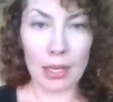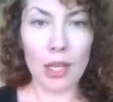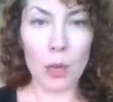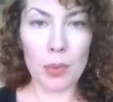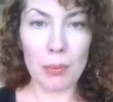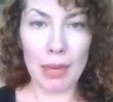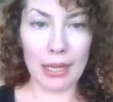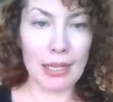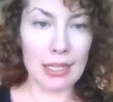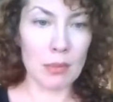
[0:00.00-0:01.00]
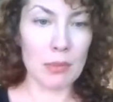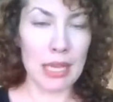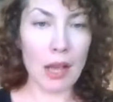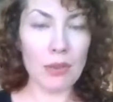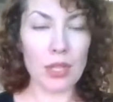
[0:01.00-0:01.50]
coping mechanism is
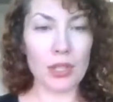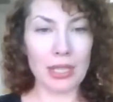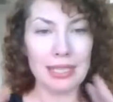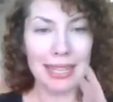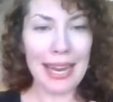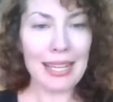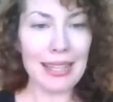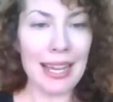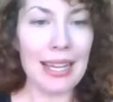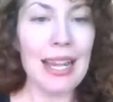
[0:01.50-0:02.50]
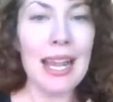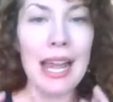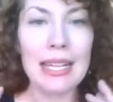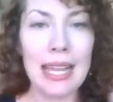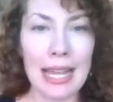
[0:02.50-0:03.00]
out there, you can take that
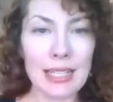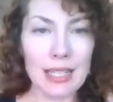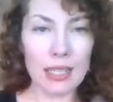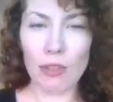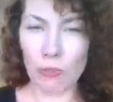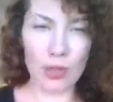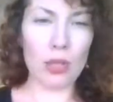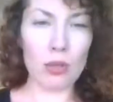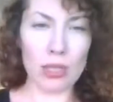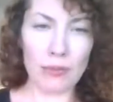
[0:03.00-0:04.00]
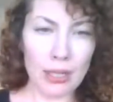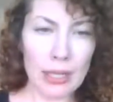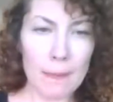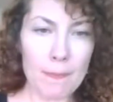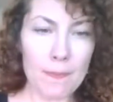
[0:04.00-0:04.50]
and instantly feel
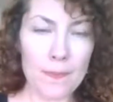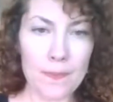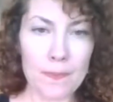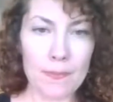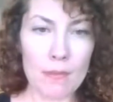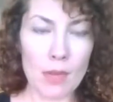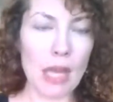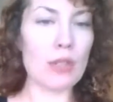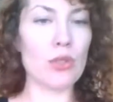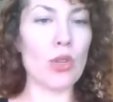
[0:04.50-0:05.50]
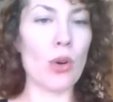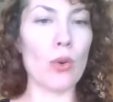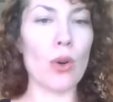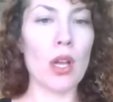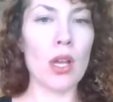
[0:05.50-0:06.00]
different. And
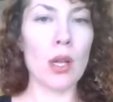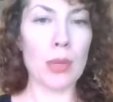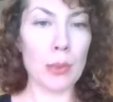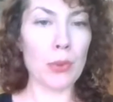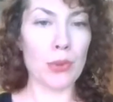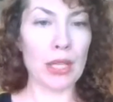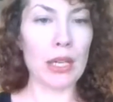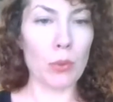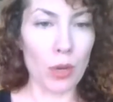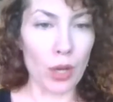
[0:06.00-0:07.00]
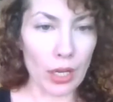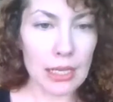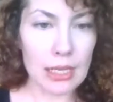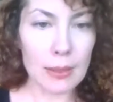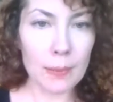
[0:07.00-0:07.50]
so people think it
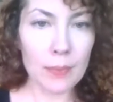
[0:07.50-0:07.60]
works.